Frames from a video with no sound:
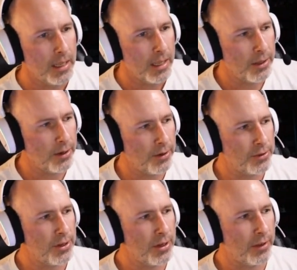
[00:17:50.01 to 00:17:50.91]

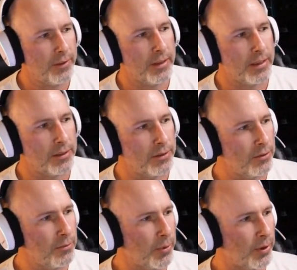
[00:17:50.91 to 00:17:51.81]
there's nothing
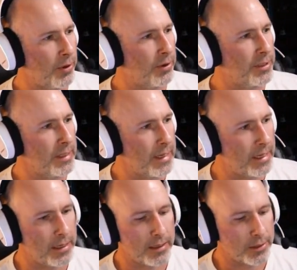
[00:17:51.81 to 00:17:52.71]
super
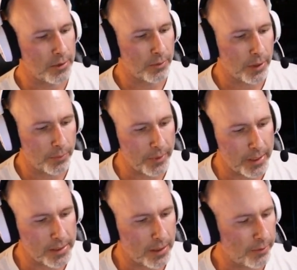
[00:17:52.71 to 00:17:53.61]
sneaky that's going on with
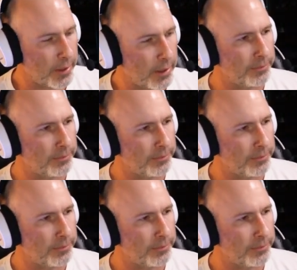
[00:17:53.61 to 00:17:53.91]
these, I don't think.